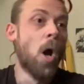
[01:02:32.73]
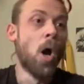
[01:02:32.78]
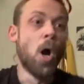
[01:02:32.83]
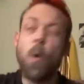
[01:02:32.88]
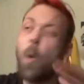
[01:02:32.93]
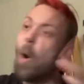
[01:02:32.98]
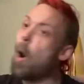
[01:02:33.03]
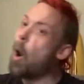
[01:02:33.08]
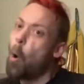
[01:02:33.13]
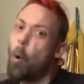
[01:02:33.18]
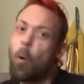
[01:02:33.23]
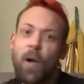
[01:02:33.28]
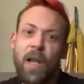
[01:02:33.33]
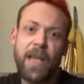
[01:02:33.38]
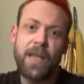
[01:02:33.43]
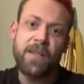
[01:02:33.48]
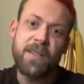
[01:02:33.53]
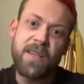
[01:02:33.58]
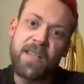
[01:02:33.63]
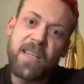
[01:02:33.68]
who are all
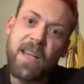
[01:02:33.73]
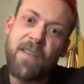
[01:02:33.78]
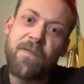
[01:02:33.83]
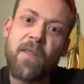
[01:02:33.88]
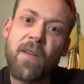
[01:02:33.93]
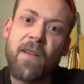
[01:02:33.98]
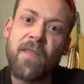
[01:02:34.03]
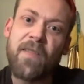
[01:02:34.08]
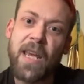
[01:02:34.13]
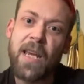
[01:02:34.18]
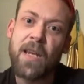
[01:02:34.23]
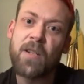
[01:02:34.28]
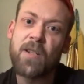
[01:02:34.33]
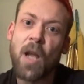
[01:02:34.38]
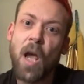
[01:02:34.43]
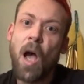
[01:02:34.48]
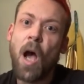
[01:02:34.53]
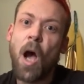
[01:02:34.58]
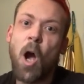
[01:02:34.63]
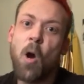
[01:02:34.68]
into different things,
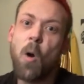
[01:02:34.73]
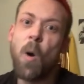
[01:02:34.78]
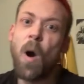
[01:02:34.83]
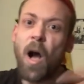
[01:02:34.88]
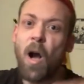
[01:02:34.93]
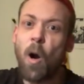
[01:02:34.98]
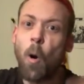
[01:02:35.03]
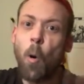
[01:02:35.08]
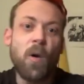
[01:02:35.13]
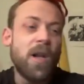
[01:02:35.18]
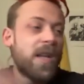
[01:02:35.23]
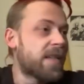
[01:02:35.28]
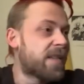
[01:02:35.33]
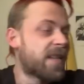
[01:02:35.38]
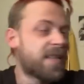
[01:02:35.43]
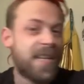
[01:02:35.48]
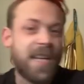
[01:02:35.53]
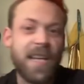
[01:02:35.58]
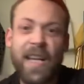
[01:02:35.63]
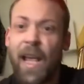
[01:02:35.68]
who are all
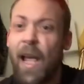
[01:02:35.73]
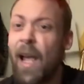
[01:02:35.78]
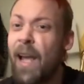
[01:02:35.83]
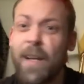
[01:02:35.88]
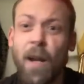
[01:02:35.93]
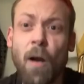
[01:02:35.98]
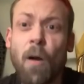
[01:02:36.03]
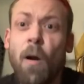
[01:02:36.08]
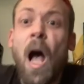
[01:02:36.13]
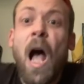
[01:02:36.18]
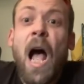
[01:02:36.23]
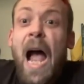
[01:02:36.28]
into, you know,